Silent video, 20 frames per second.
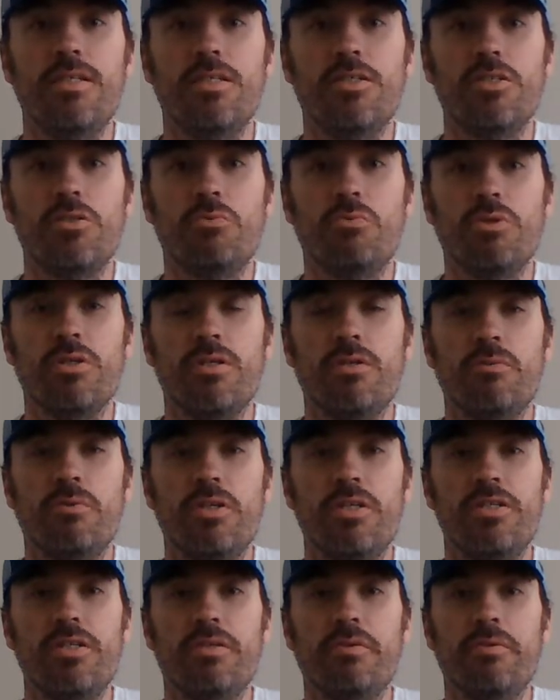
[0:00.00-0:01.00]
I just
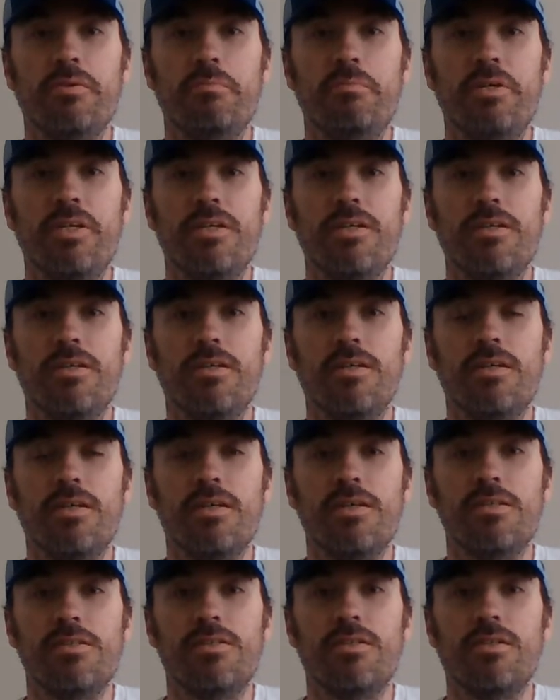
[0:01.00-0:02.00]
wish it would be
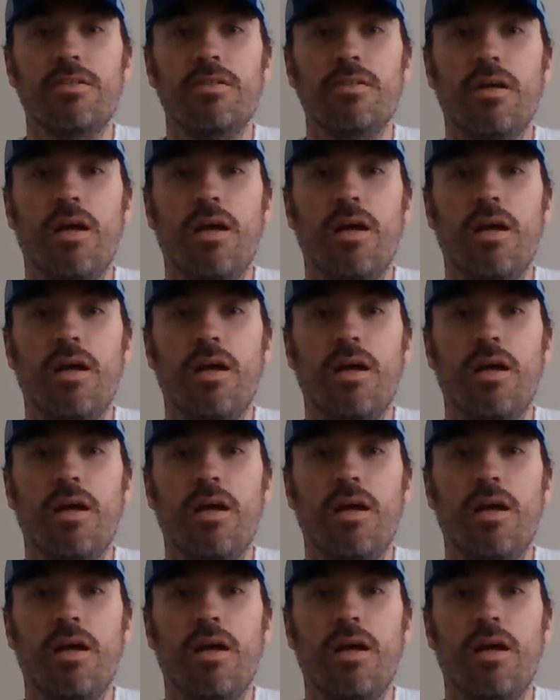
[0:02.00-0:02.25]
as,